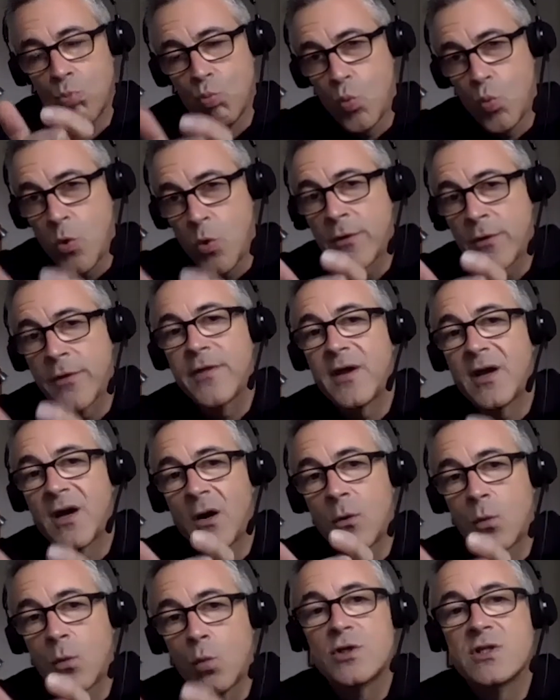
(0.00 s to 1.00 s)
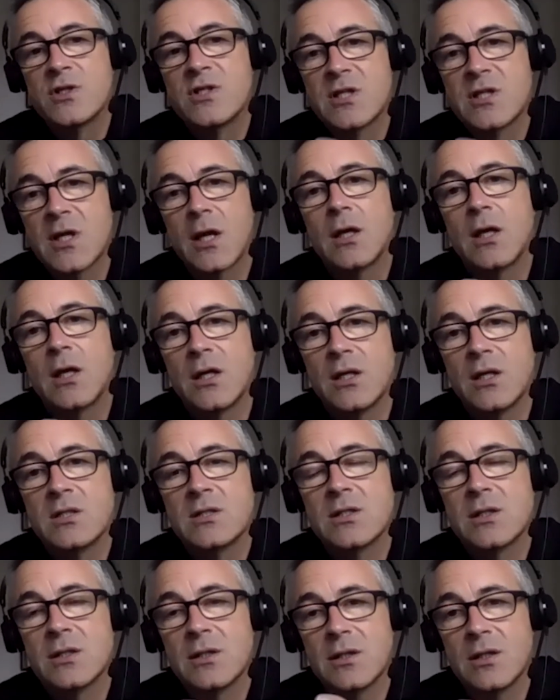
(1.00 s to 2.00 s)
one thing I would say
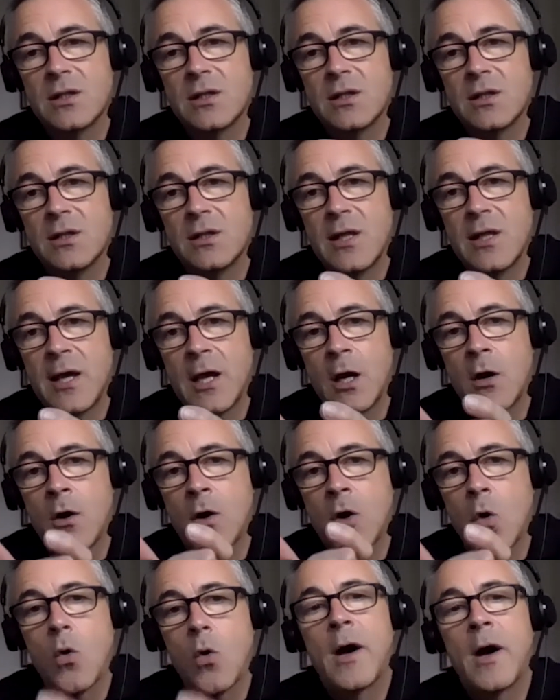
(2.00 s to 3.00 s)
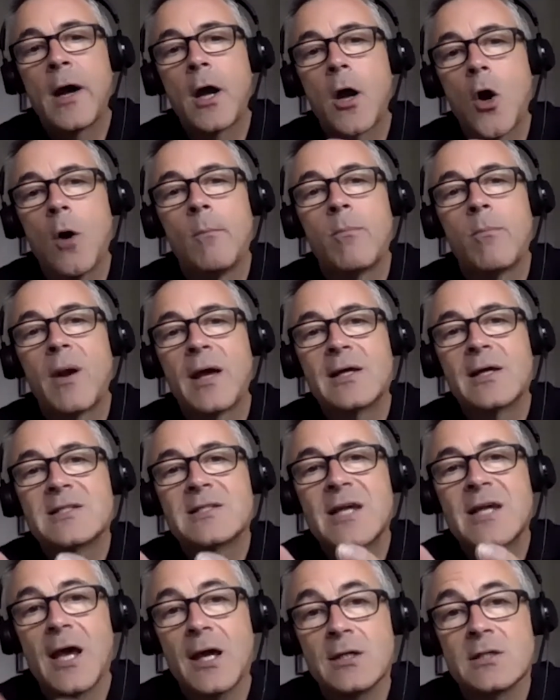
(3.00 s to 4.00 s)
is they are quite complex
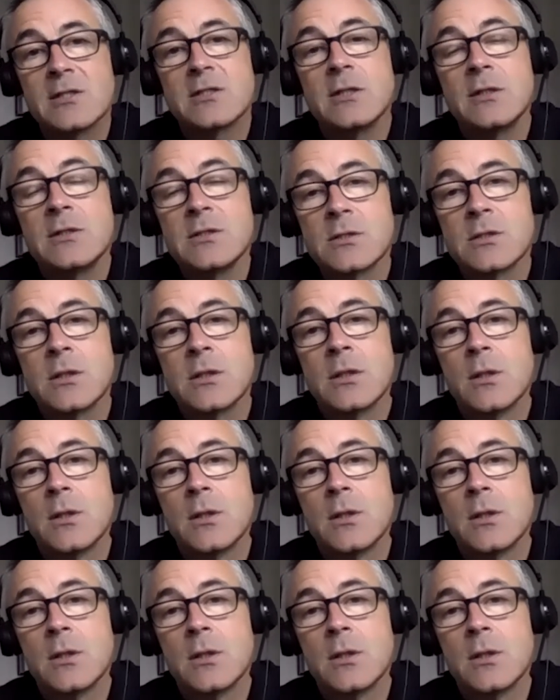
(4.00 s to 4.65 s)
cases.